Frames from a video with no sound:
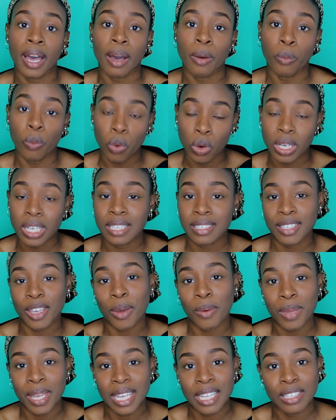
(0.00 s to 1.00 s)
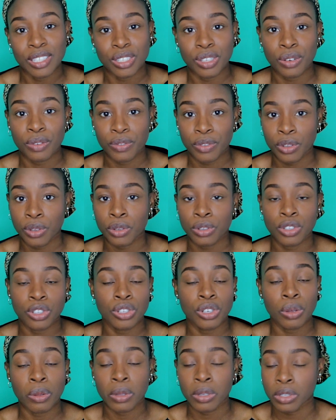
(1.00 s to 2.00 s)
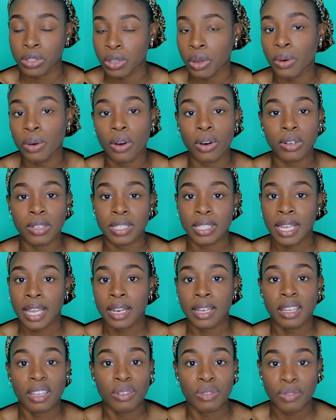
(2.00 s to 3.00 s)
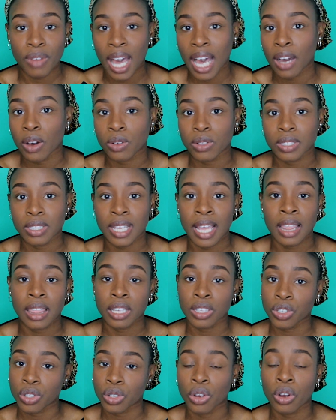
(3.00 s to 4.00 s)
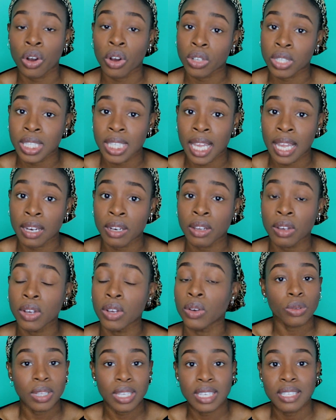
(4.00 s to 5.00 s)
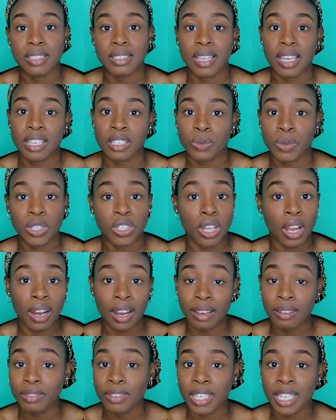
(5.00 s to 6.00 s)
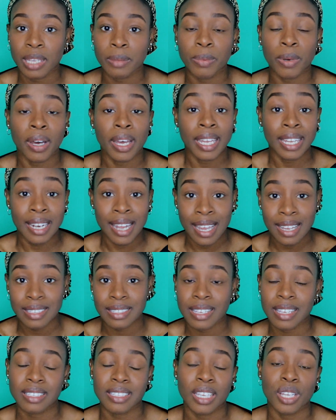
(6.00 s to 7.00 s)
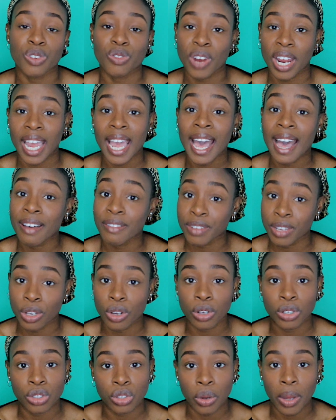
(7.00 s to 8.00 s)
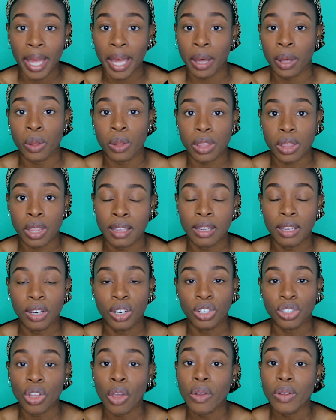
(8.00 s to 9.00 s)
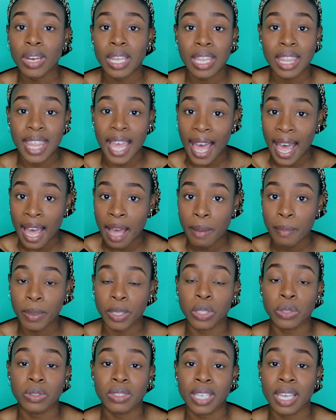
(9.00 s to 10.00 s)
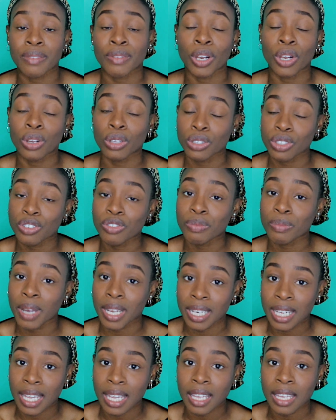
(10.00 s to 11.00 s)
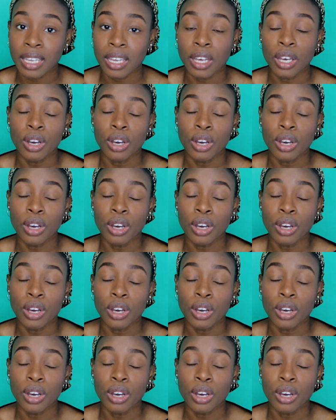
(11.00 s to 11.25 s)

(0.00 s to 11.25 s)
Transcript: what is going into your food. You know the salt content, the fat content, the sugar content. All these things which are lovely but in excess can wreak havoc on your health. Not only that, but you save a lot of money